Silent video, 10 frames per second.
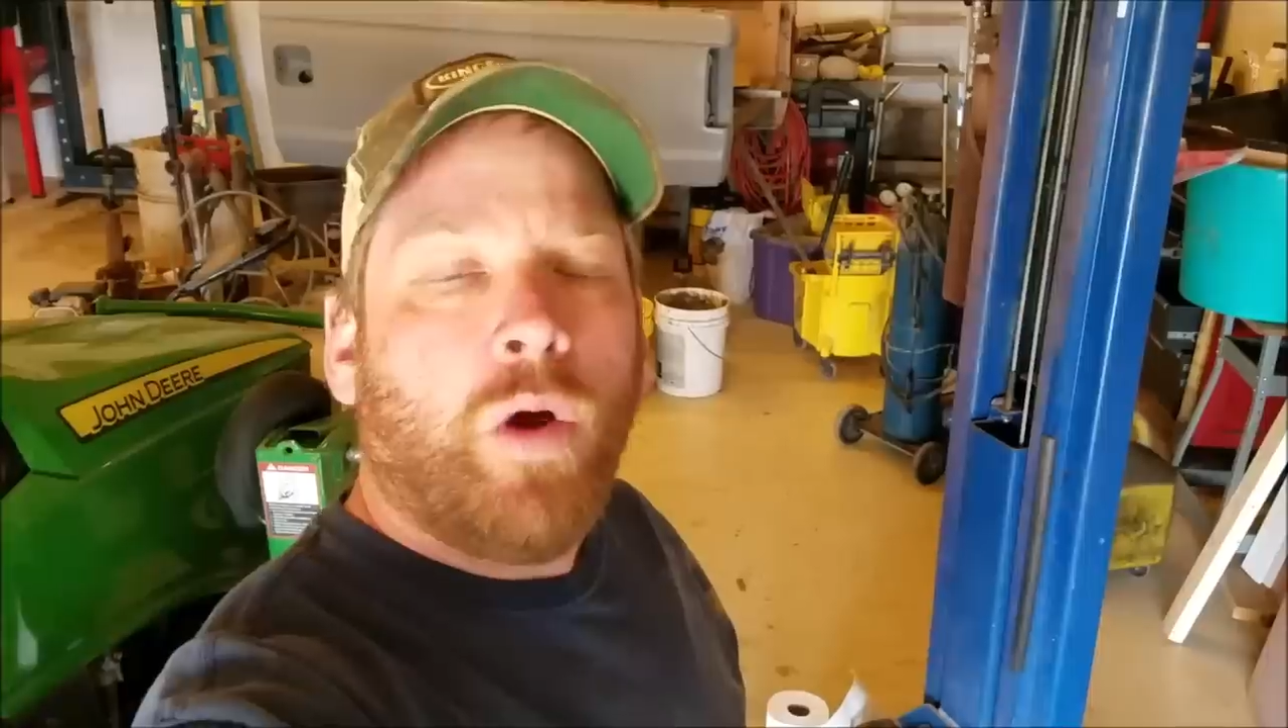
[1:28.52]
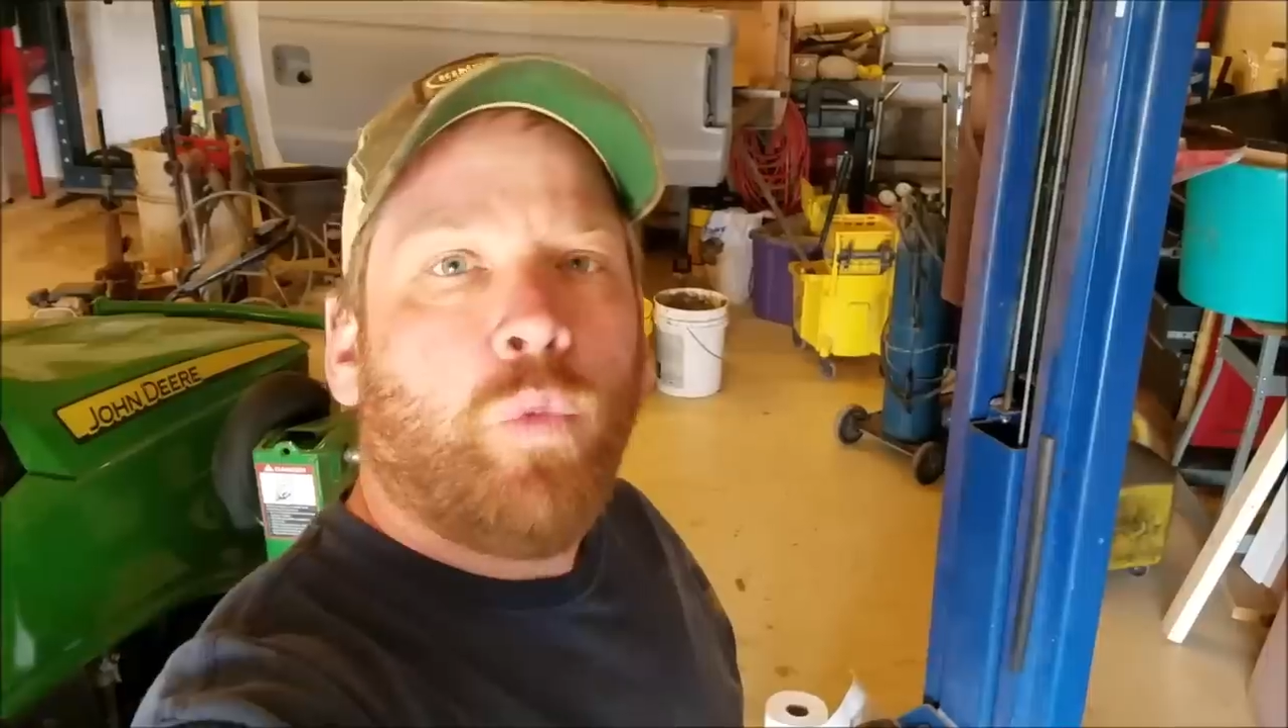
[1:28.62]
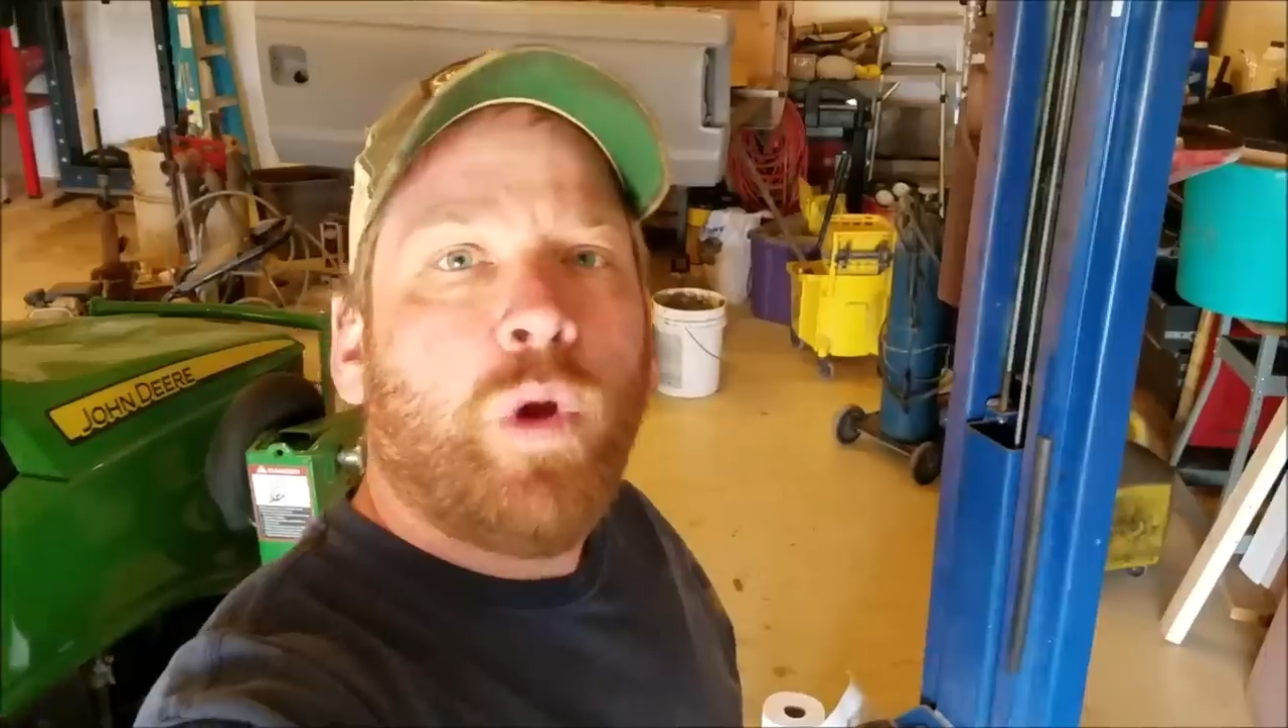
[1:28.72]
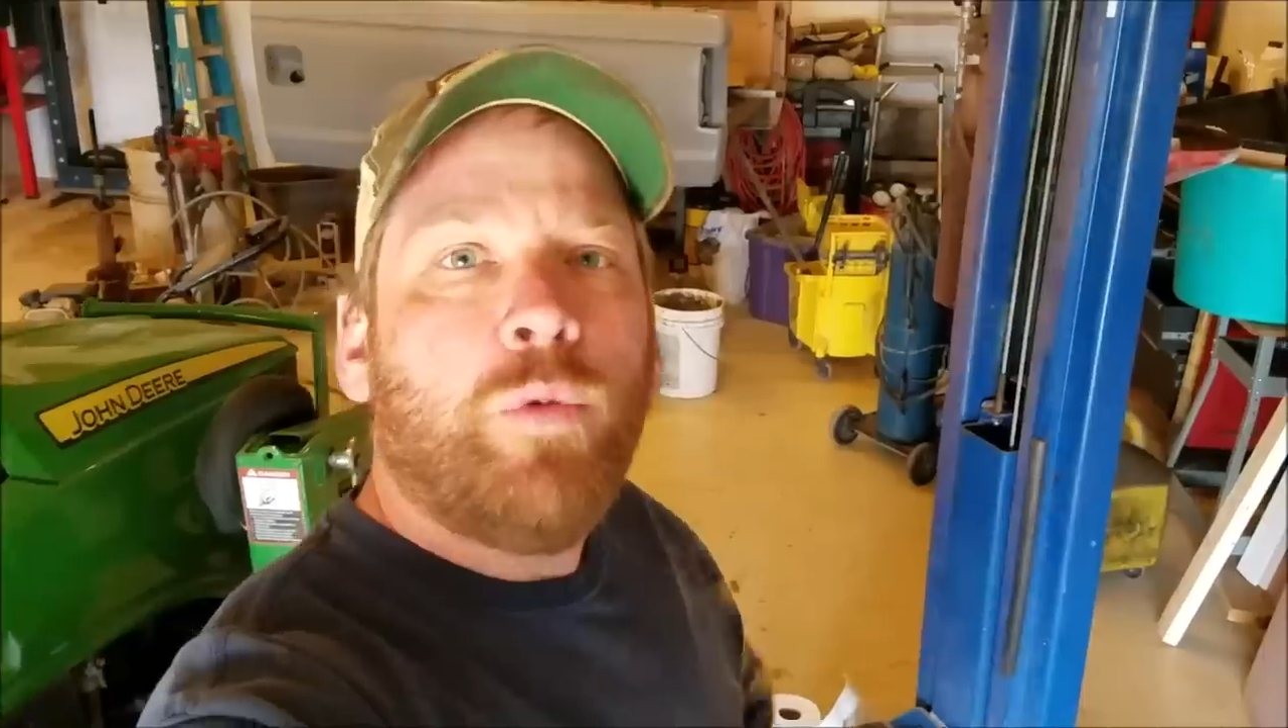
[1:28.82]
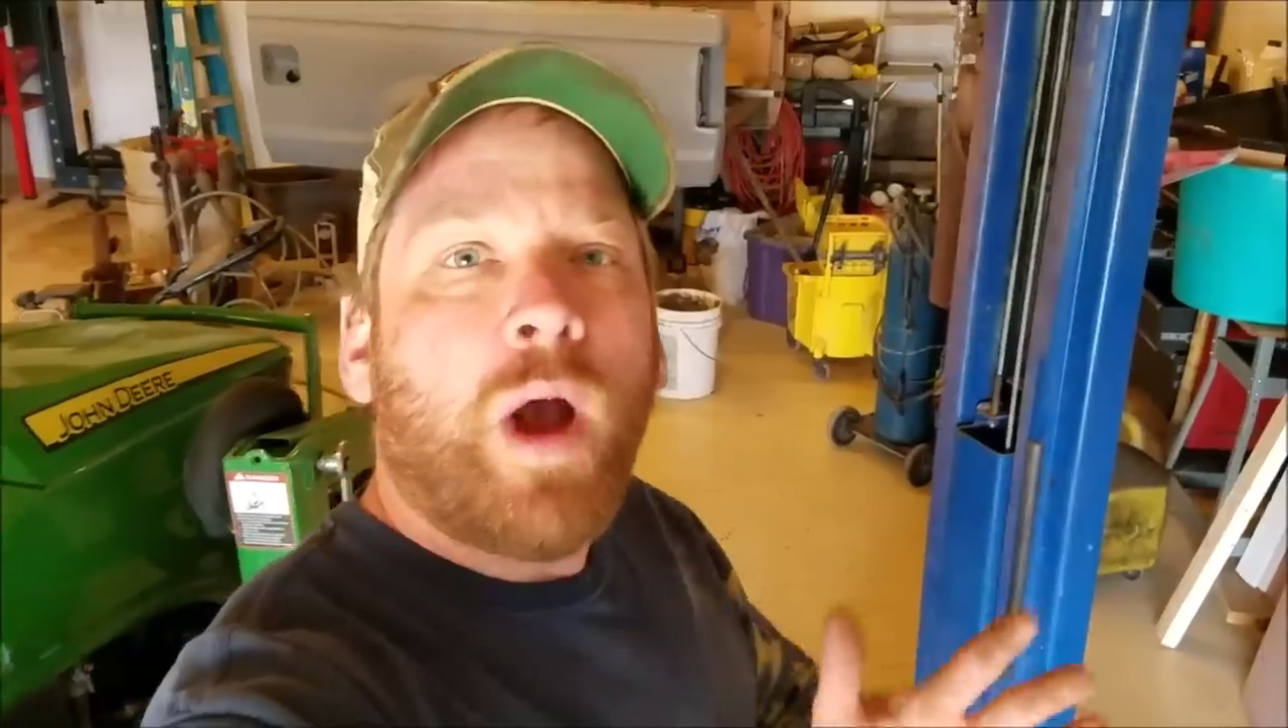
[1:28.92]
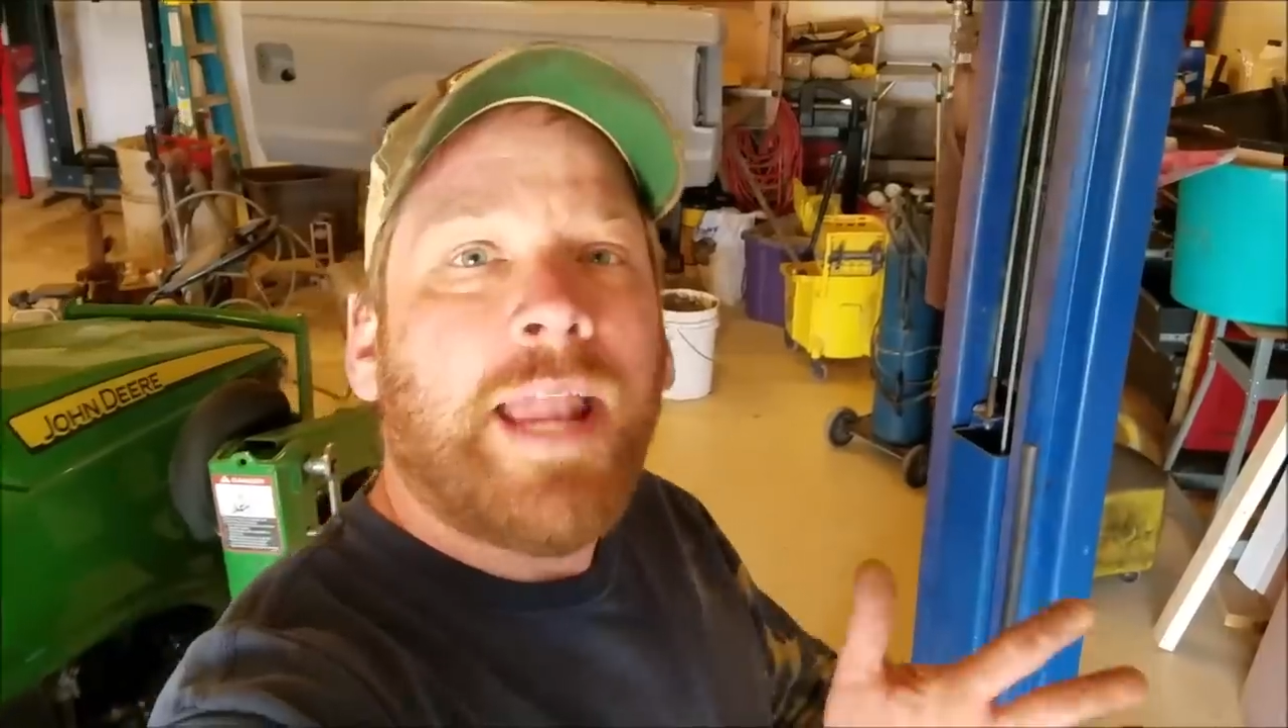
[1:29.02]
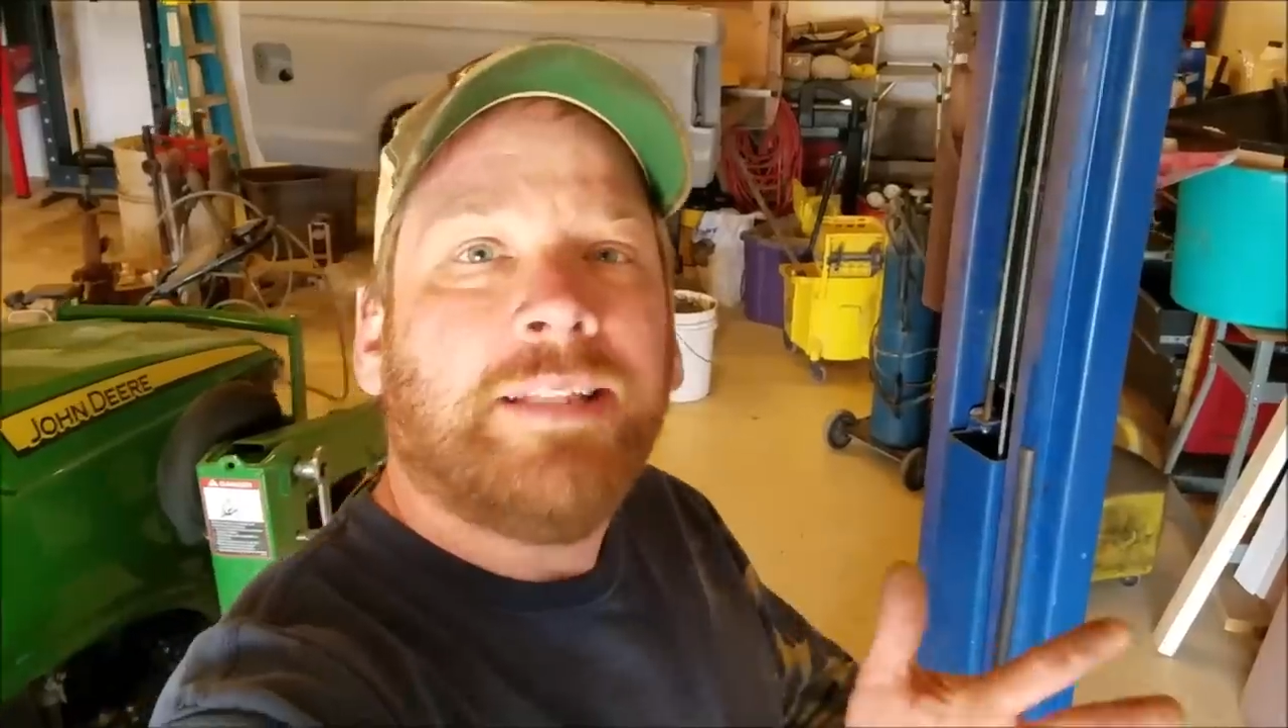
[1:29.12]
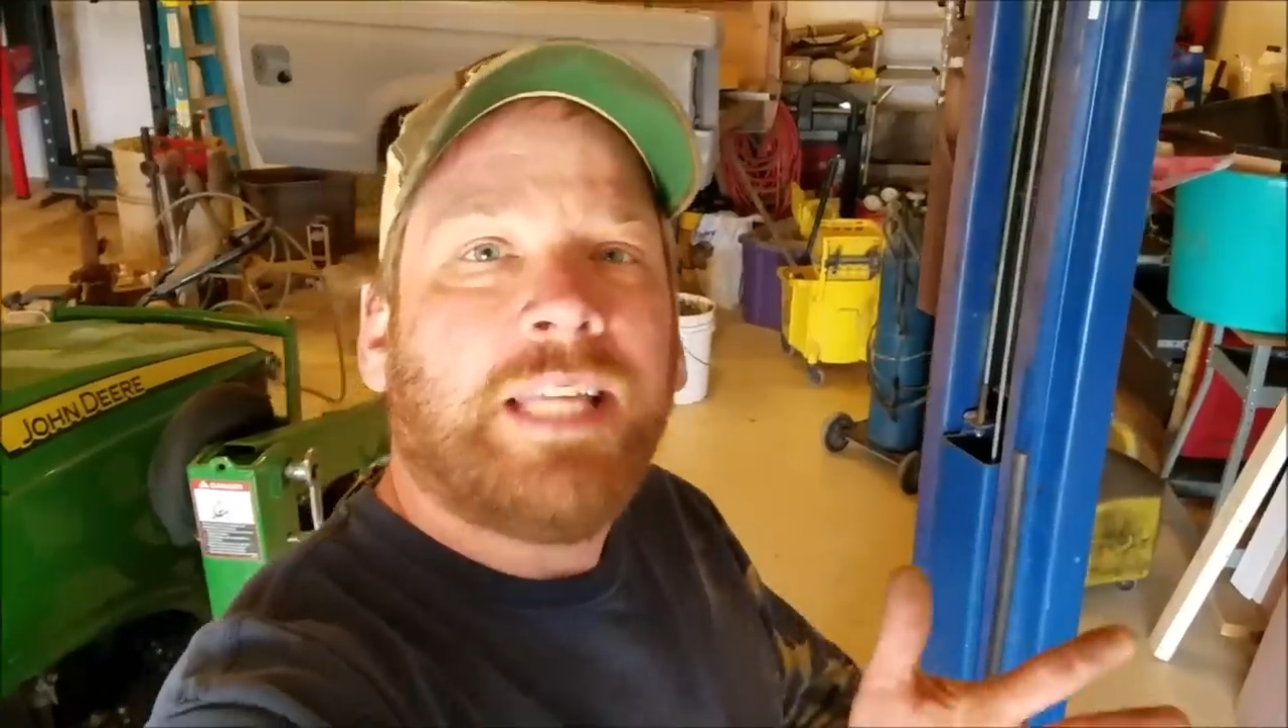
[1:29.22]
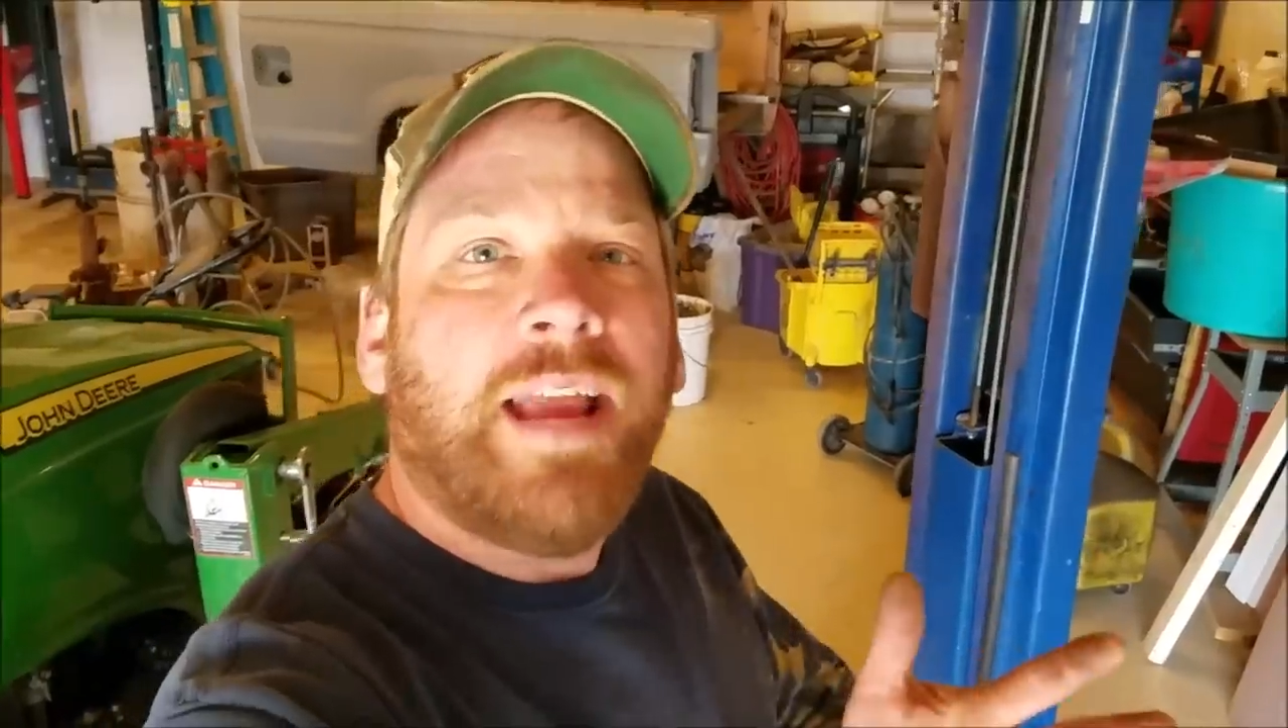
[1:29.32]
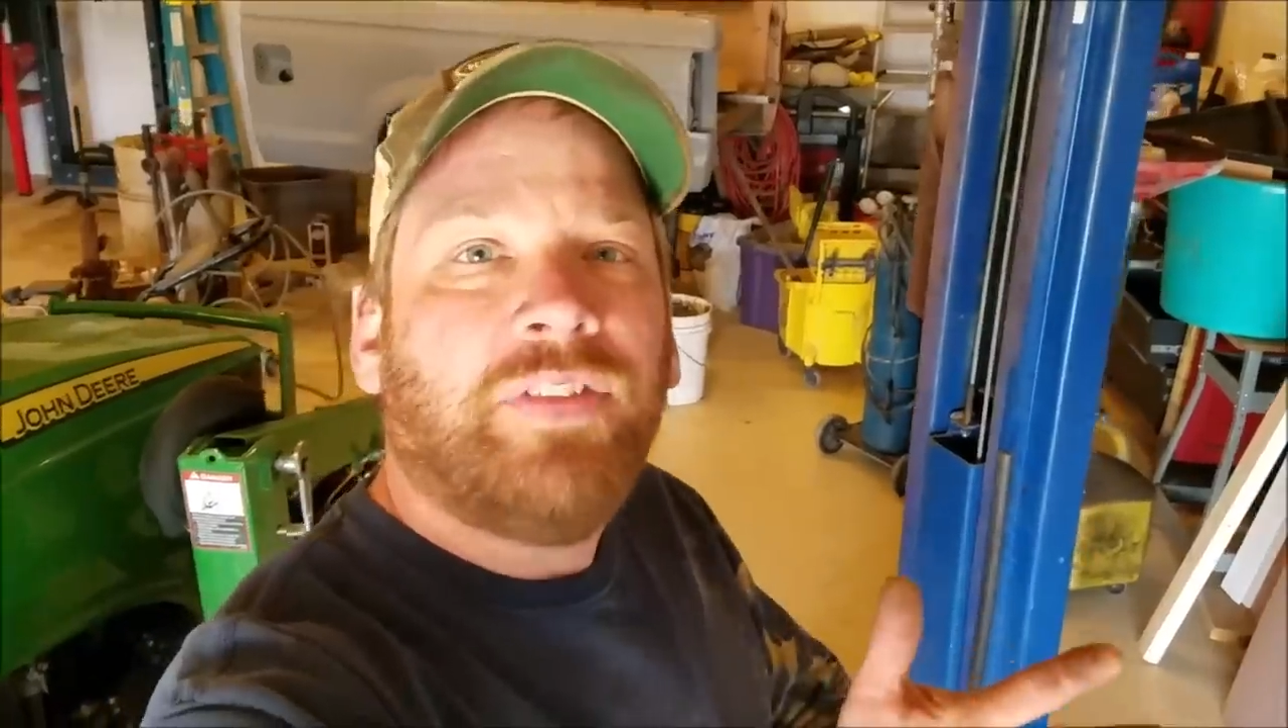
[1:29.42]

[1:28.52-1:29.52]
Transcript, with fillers: We want to take